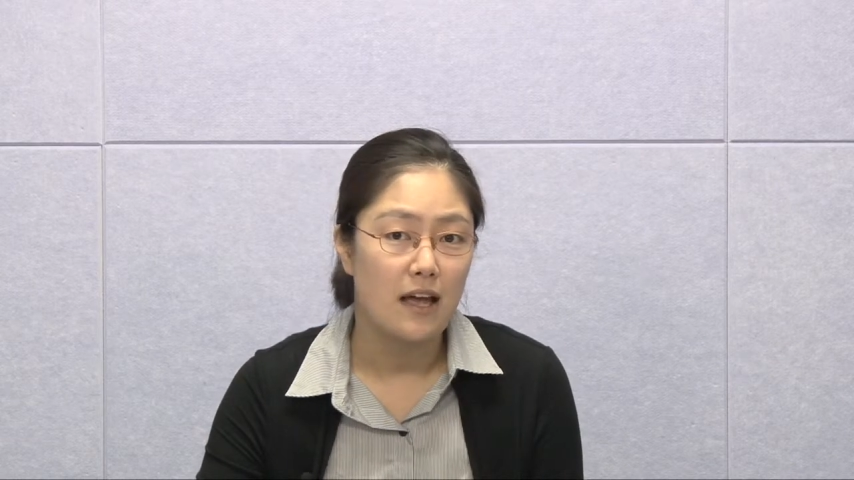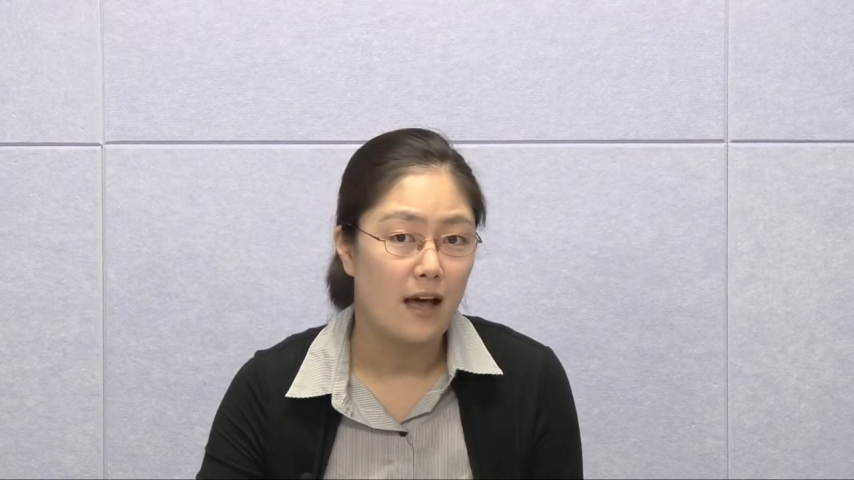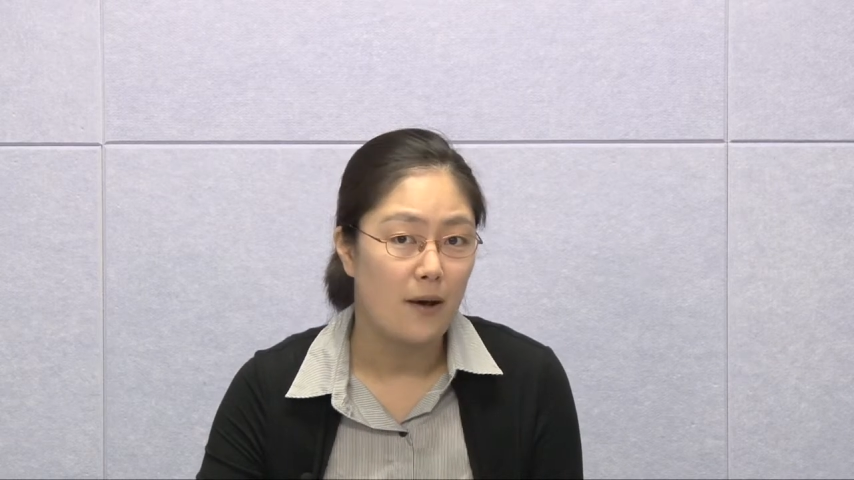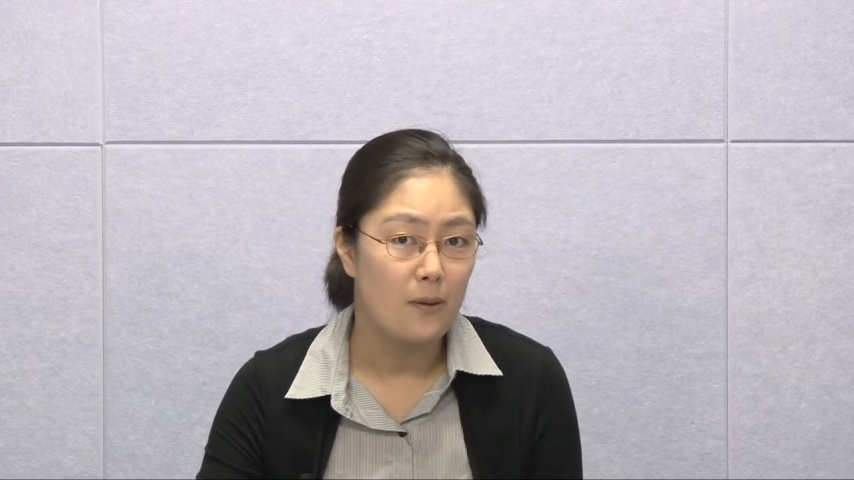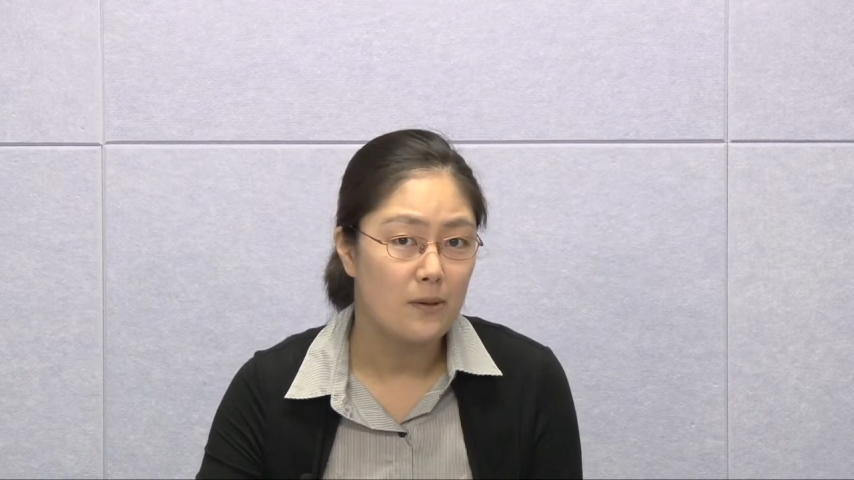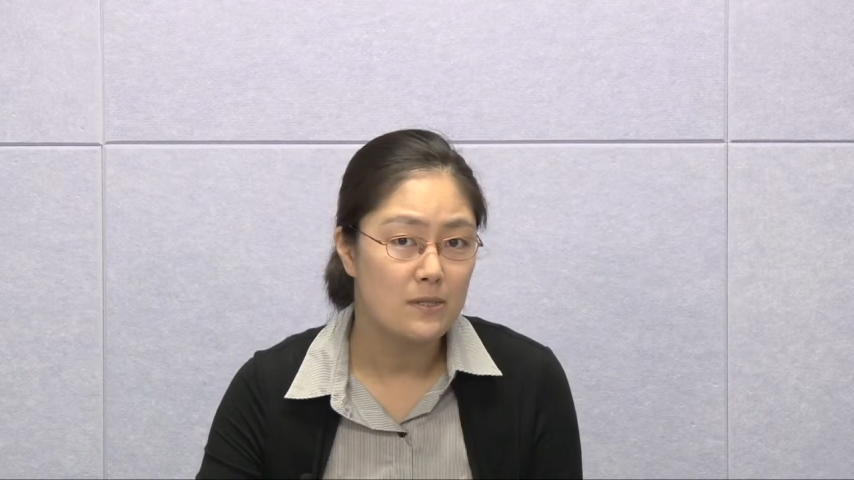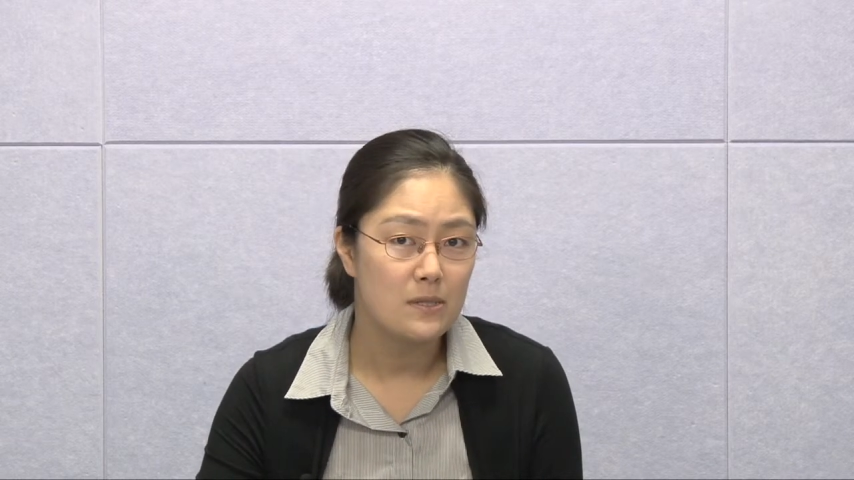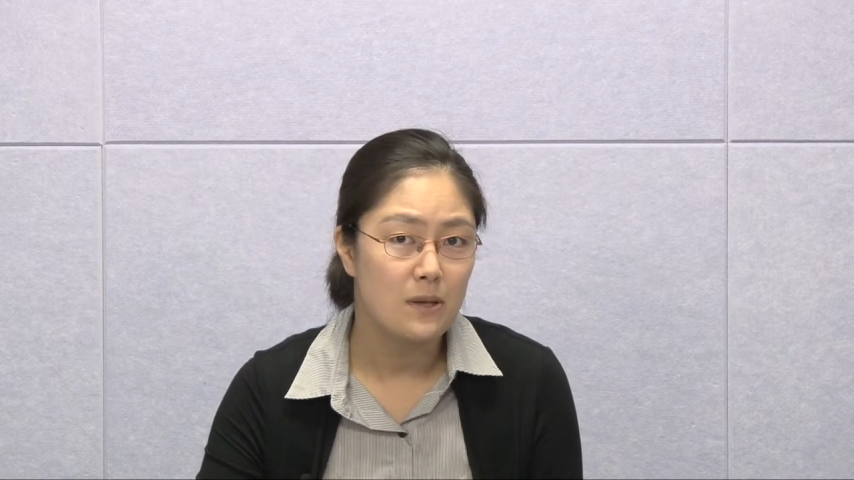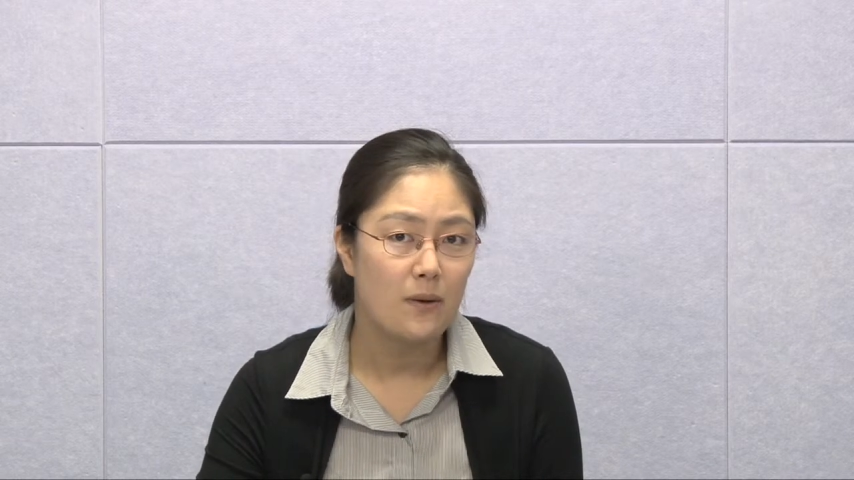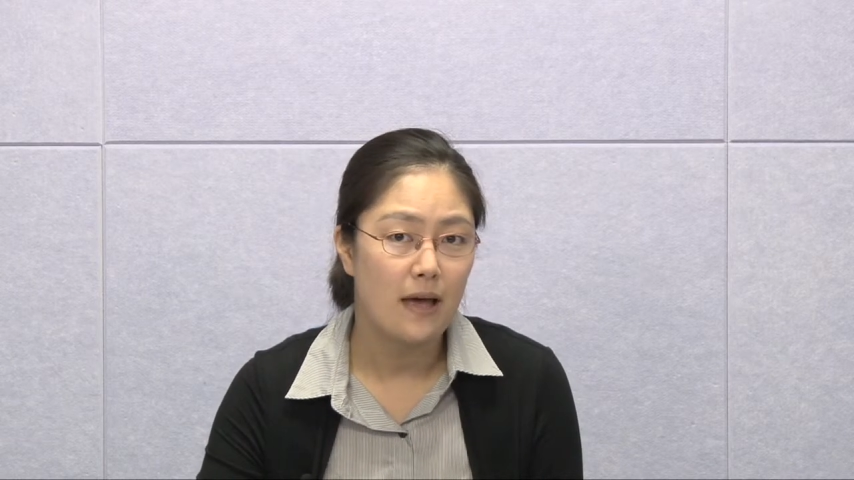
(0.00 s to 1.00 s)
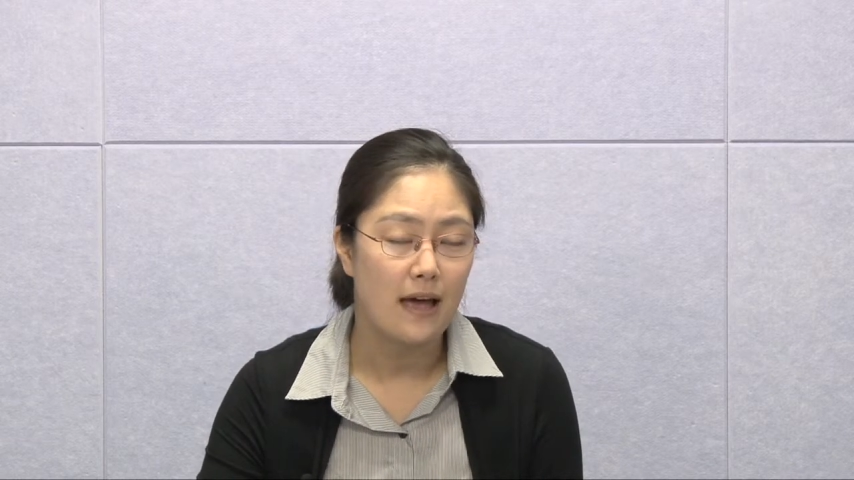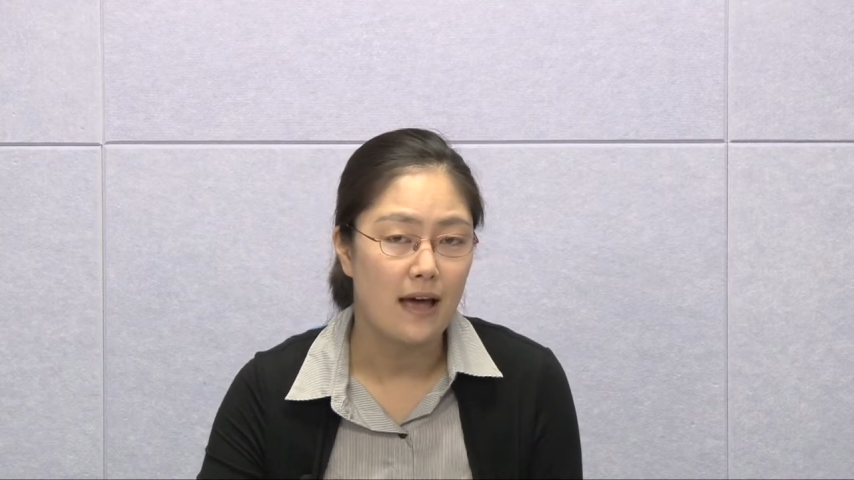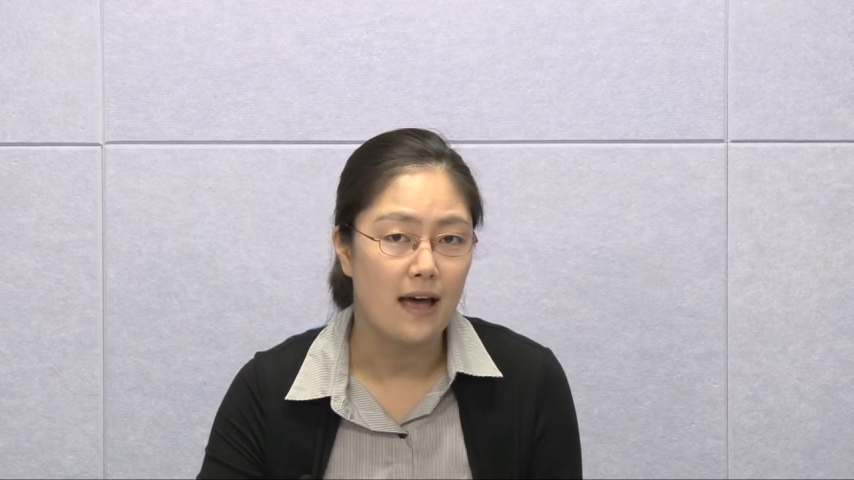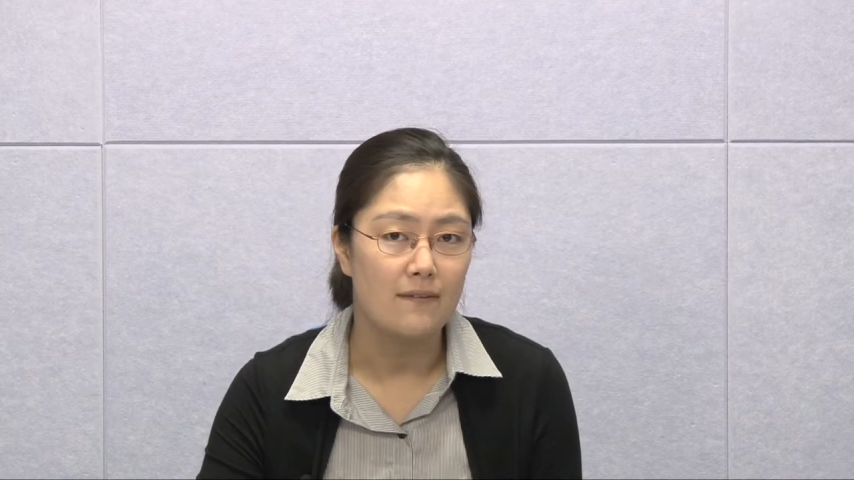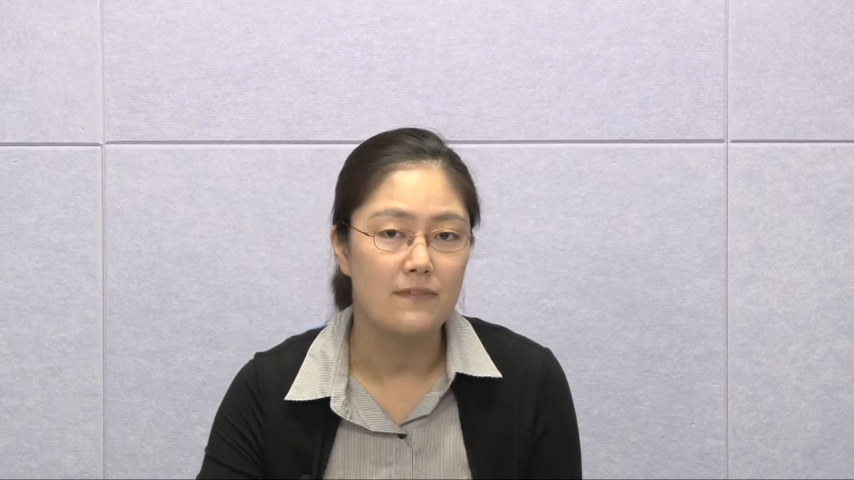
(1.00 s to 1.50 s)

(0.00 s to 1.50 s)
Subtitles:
also have